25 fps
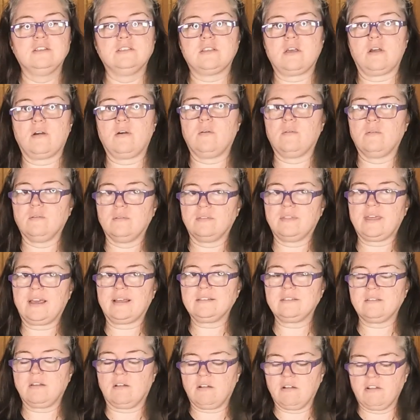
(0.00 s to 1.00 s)
So
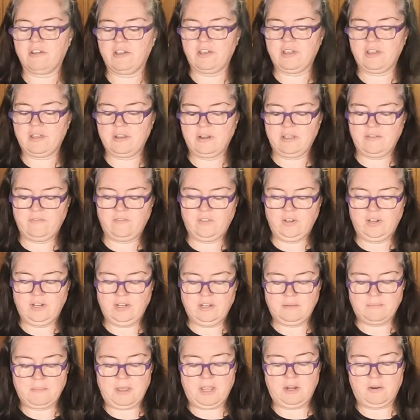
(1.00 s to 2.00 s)
that's all good if you
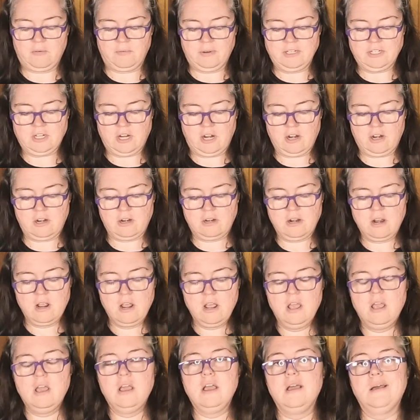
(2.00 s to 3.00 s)
need to make a return.
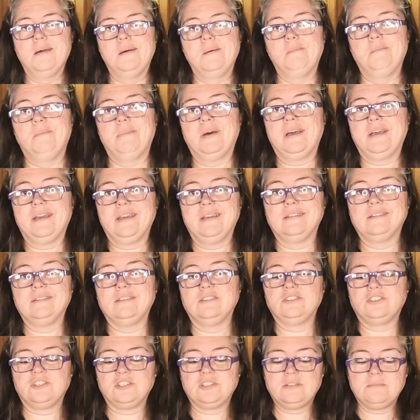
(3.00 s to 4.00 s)
But
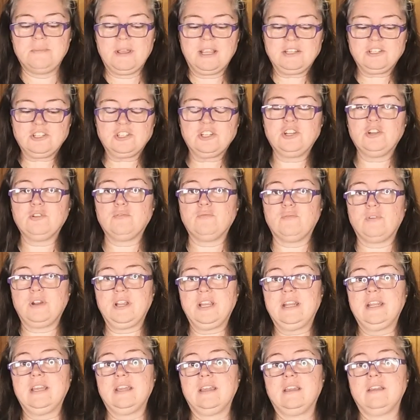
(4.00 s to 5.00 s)
just make sure you're
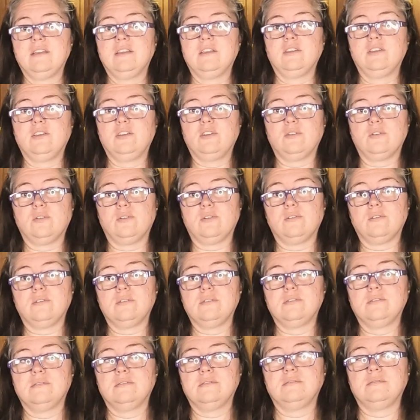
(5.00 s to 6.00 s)
reading your